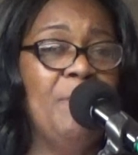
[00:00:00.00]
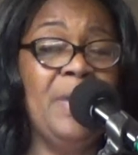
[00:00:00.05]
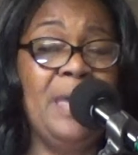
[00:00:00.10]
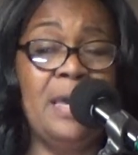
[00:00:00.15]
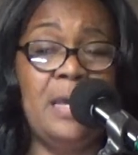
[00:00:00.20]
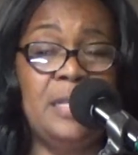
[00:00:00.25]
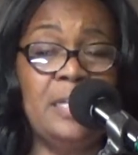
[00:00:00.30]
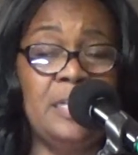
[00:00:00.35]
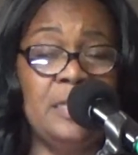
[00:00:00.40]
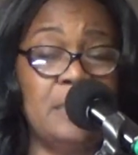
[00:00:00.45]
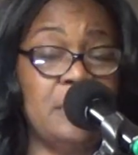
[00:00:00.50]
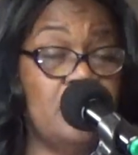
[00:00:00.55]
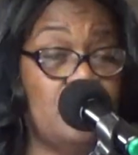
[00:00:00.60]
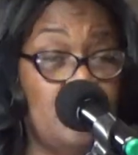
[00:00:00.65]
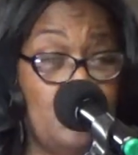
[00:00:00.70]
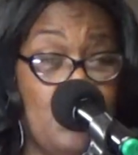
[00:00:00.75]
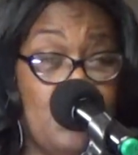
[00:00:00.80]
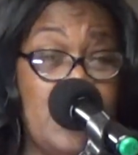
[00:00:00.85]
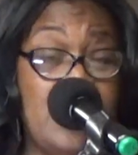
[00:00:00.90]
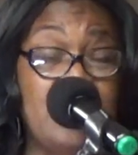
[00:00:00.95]
Because
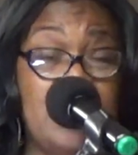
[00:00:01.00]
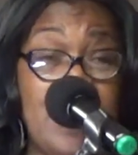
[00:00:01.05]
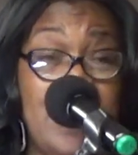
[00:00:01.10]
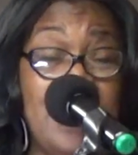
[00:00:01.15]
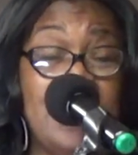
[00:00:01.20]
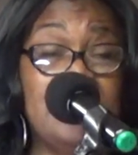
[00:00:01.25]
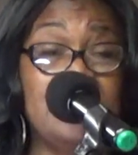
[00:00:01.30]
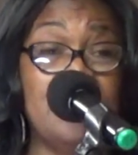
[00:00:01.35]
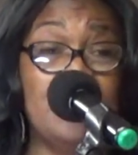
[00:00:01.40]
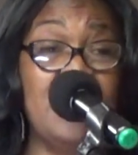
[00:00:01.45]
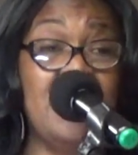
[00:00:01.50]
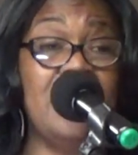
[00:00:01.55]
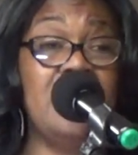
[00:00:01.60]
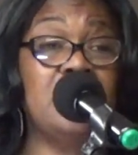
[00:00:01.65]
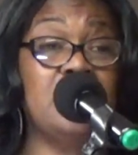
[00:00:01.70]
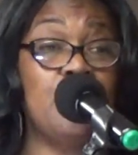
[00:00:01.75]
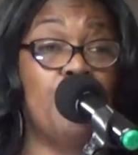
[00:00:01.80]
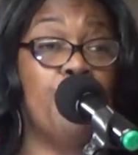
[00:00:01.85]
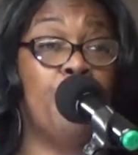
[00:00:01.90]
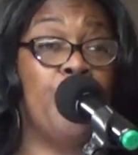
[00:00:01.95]

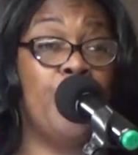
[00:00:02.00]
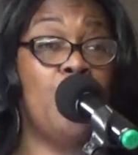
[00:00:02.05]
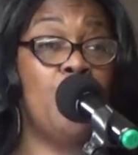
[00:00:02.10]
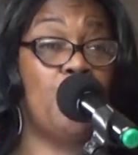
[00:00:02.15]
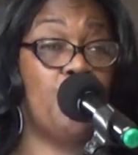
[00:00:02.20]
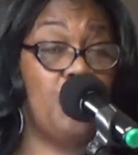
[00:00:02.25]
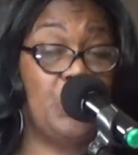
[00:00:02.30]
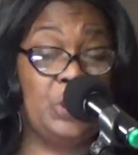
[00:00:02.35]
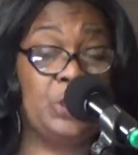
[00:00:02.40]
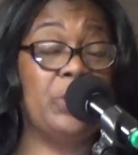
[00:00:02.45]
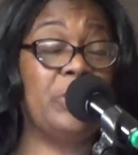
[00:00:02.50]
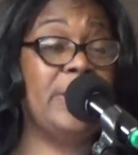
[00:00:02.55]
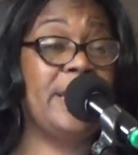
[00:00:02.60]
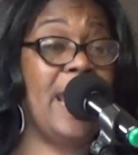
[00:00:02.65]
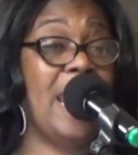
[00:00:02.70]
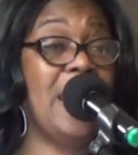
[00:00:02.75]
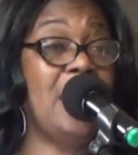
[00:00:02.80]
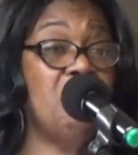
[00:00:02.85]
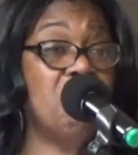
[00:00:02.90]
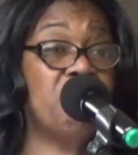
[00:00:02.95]
it's a book with your
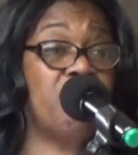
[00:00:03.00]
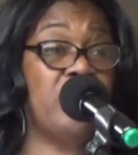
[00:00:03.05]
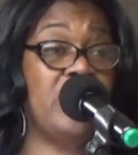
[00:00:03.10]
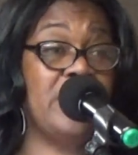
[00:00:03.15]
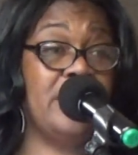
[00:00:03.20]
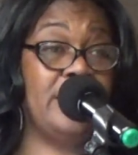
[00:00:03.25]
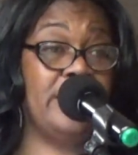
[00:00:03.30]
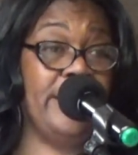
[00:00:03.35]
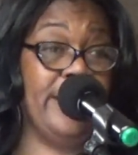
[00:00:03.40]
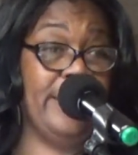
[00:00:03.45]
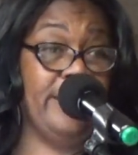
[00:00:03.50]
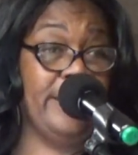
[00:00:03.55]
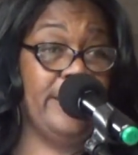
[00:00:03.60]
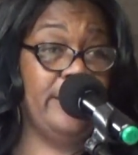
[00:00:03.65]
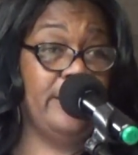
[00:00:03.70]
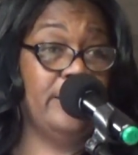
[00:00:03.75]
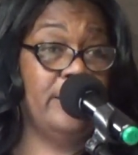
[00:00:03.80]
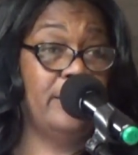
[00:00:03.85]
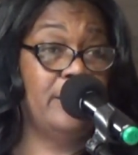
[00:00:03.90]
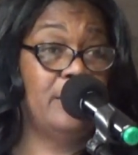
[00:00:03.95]
name written
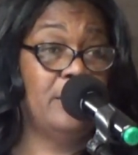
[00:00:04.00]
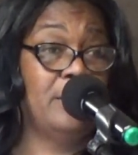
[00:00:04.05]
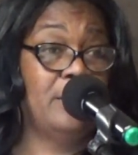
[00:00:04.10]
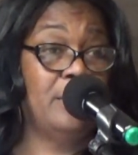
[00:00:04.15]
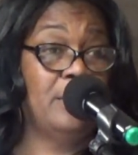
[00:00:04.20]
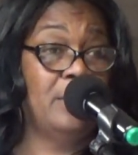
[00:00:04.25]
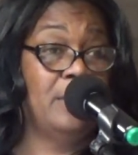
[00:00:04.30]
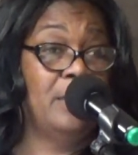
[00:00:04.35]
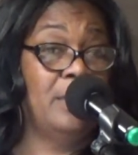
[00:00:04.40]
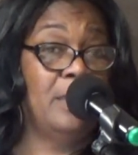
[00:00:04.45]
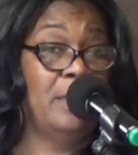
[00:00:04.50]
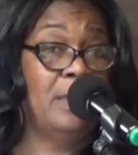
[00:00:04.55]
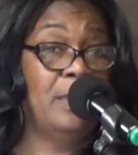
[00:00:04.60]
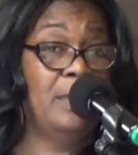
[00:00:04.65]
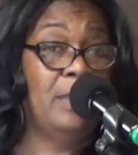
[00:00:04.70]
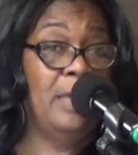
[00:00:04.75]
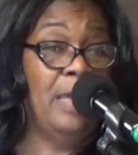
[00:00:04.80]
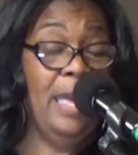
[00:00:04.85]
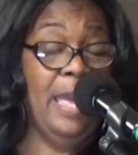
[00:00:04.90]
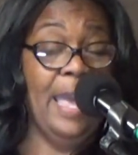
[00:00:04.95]
in.
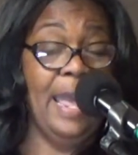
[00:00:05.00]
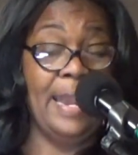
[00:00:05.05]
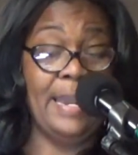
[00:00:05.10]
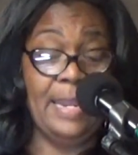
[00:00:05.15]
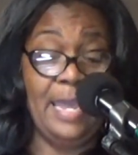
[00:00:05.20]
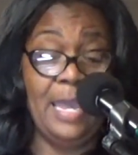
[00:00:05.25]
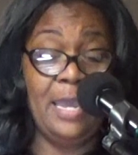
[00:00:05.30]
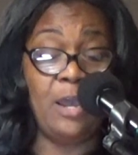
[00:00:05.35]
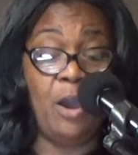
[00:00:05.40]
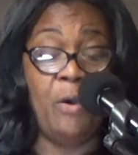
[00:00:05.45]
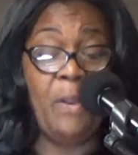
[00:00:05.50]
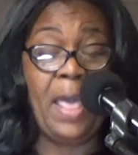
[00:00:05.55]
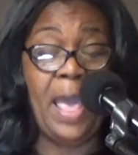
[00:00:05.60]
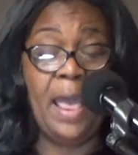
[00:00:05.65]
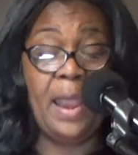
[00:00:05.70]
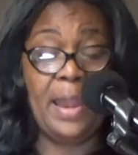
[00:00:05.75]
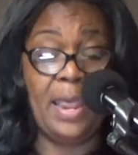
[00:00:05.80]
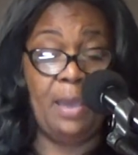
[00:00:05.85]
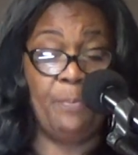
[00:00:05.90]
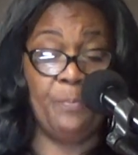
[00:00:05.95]
And he go
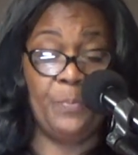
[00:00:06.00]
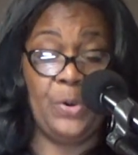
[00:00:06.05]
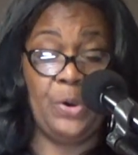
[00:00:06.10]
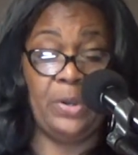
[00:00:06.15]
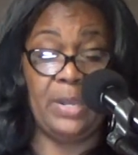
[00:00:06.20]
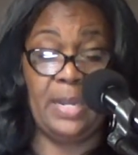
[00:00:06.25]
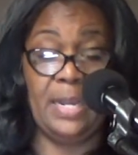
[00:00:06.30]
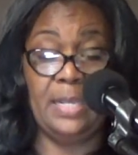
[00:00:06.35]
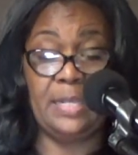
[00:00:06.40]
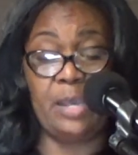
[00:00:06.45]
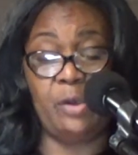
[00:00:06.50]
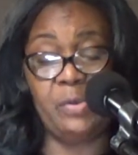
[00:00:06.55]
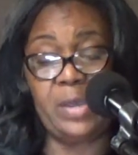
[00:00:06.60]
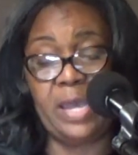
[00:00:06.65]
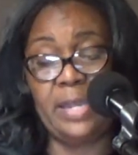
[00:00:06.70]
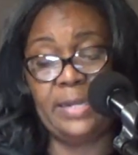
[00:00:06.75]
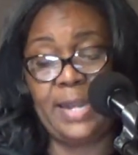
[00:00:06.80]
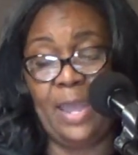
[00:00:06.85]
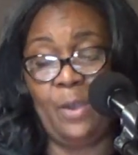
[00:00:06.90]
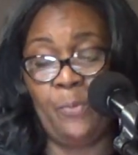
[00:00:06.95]
down that book and he say,
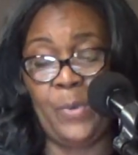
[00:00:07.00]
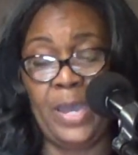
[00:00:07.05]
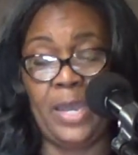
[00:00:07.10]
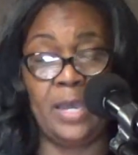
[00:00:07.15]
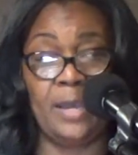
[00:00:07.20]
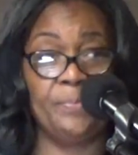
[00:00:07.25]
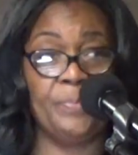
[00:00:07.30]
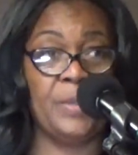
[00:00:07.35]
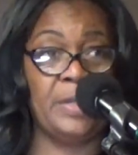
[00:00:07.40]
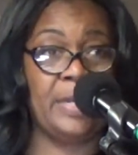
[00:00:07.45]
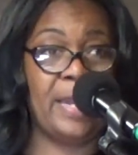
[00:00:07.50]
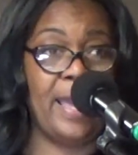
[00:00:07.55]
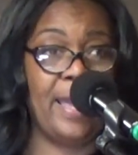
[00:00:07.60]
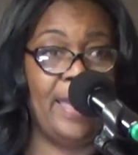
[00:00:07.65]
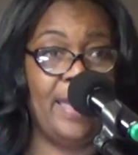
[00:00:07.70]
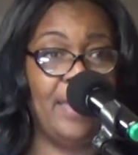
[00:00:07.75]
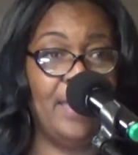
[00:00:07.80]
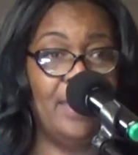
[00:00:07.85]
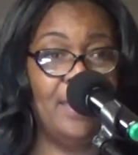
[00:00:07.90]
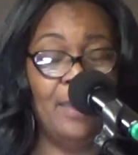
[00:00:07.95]
okay, they wake up
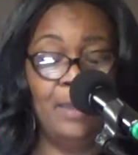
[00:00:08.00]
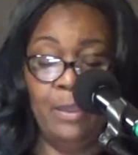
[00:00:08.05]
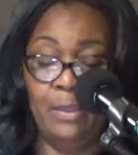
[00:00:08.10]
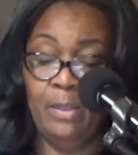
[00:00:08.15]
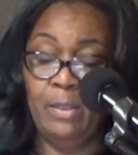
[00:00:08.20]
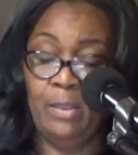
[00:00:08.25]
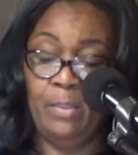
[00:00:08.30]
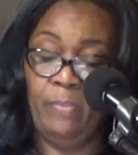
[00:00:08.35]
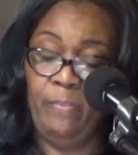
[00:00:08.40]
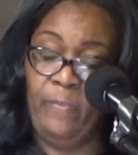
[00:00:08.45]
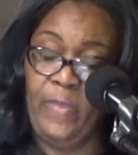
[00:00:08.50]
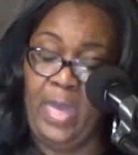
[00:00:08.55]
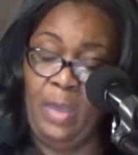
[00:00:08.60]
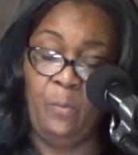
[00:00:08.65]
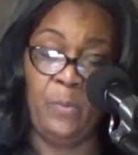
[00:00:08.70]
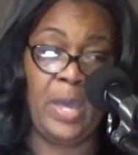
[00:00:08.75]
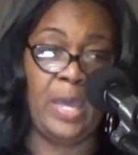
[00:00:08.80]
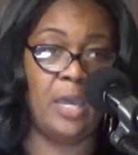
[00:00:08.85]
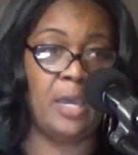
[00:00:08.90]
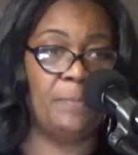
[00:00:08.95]
today. They
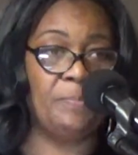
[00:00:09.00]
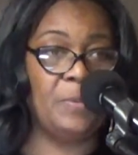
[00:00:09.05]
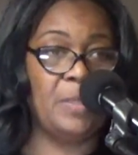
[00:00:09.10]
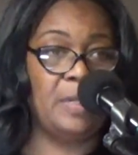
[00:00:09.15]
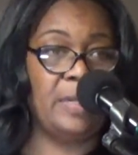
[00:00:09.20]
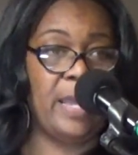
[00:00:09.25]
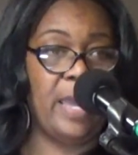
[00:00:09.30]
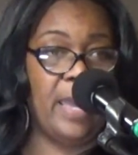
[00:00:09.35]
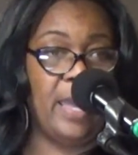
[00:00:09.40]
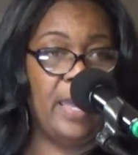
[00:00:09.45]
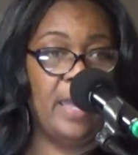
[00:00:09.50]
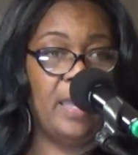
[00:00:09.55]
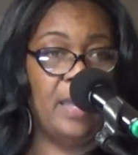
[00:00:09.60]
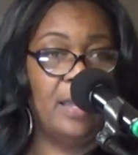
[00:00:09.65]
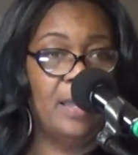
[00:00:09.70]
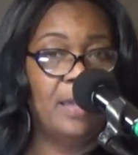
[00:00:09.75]
wake up today.